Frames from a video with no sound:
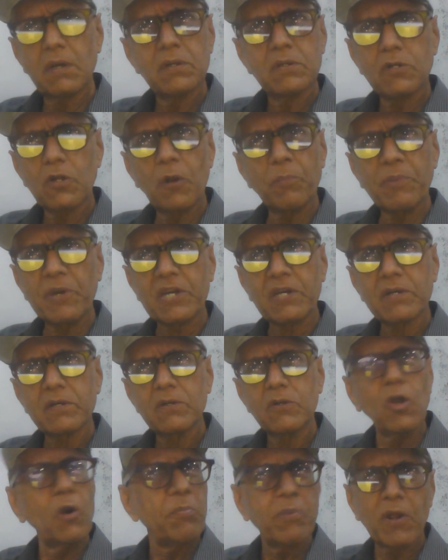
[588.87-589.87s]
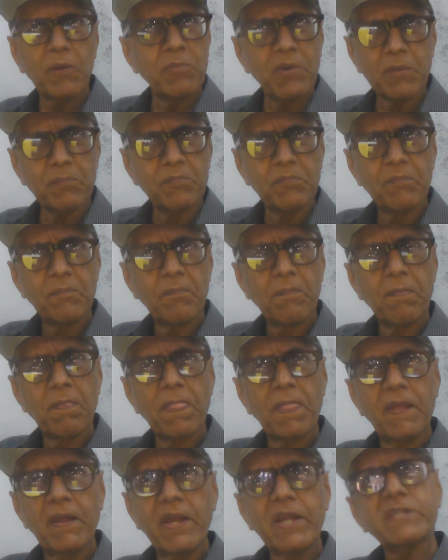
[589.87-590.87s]
topic. No problem.
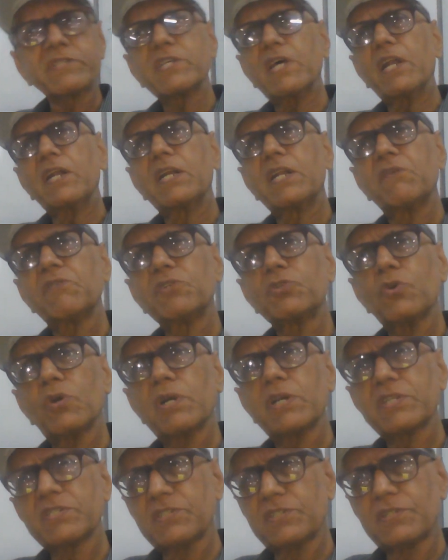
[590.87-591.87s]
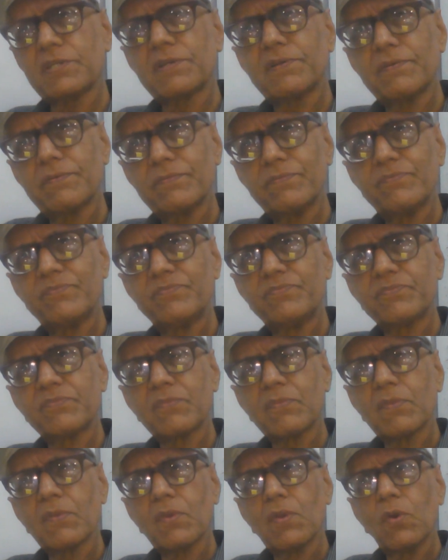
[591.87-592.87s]
It's an individual decision.
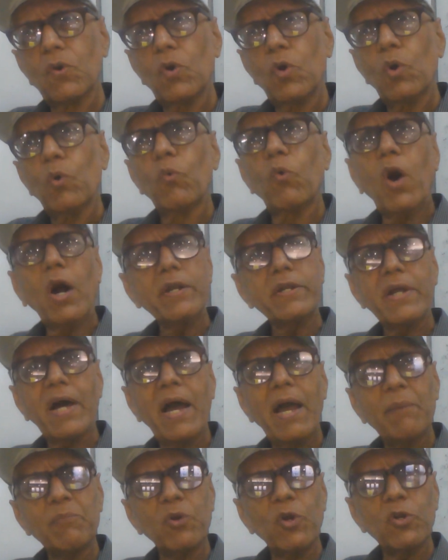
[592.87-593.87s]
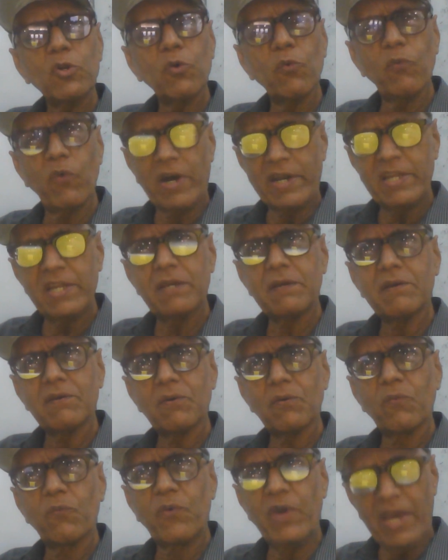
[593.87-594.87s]
What I am going to
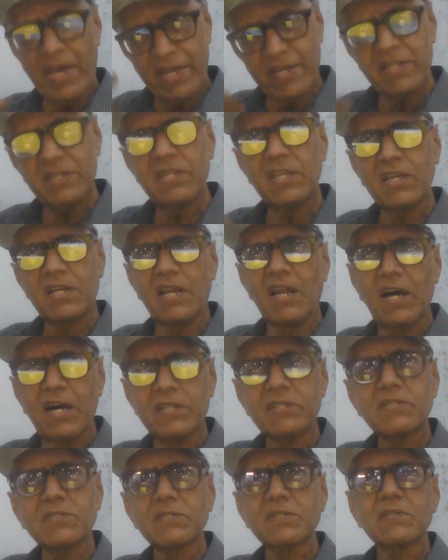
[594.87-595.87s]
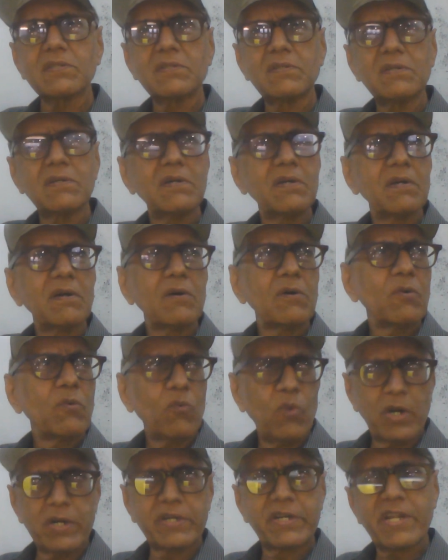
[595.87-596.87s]
wear in the class,
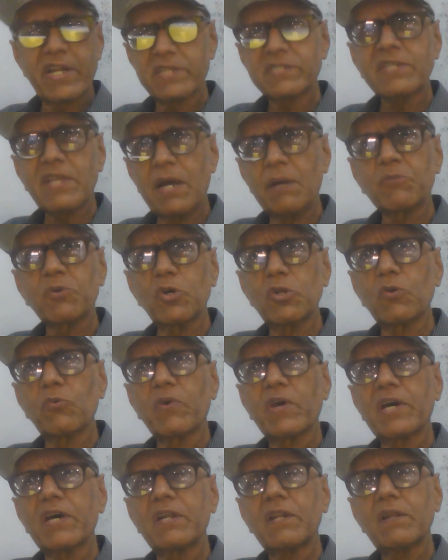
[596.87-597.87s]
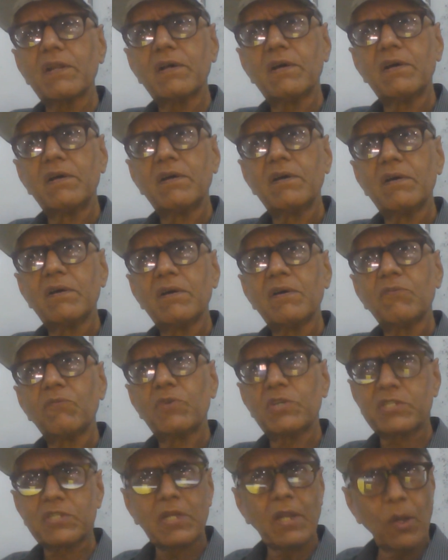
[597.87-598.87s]
what dress I am going to wear,
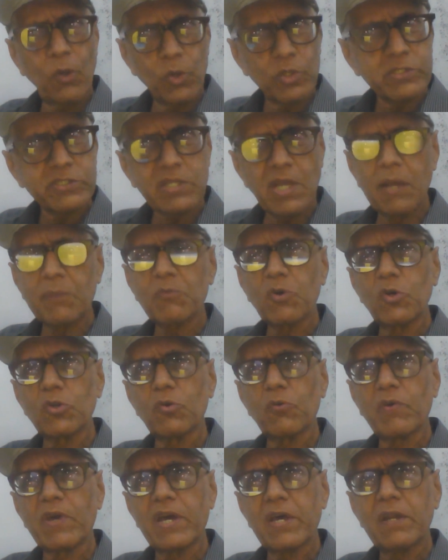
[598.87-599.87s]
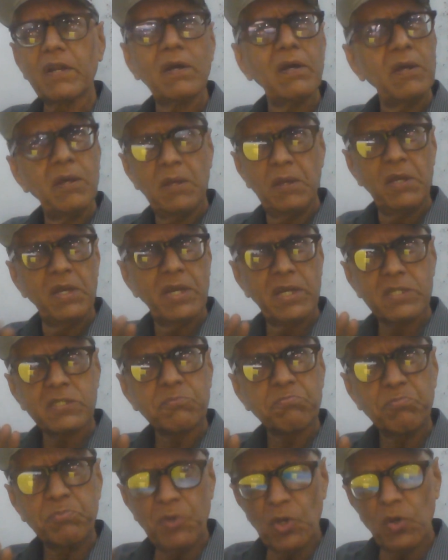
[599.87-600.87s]
which clothes I am going to wear,
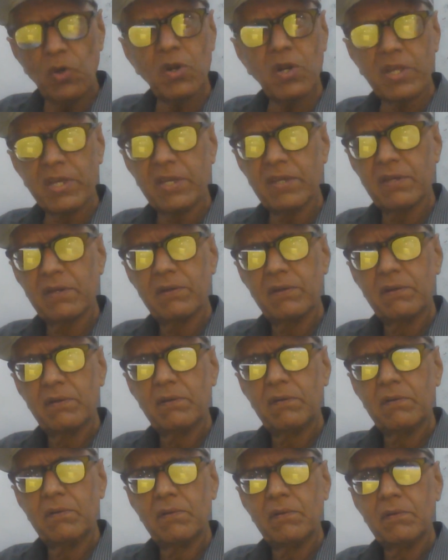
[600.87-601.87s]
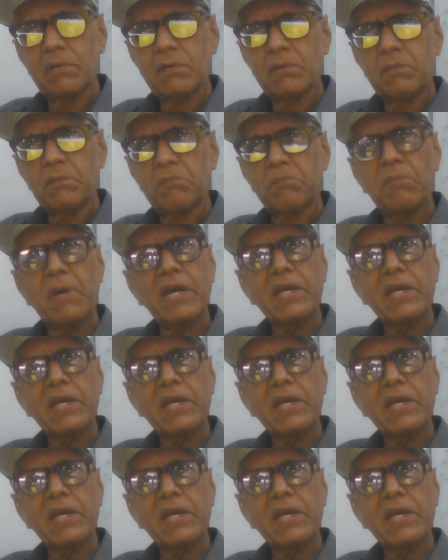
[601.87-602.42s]
it's purely my